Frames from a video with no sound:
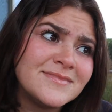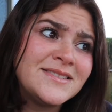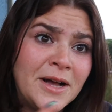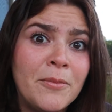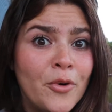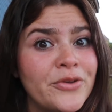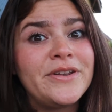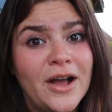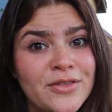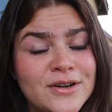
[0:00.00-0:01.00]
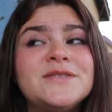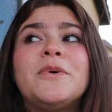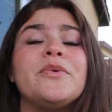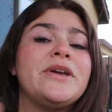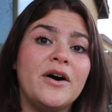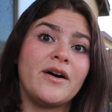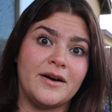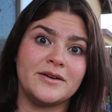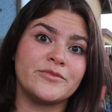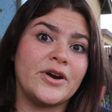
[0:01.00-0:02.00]
Some more than others, but we all
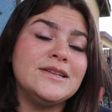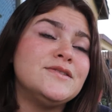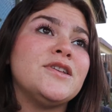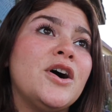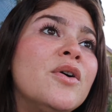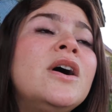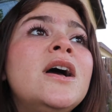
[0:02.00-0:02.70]
got them, right? So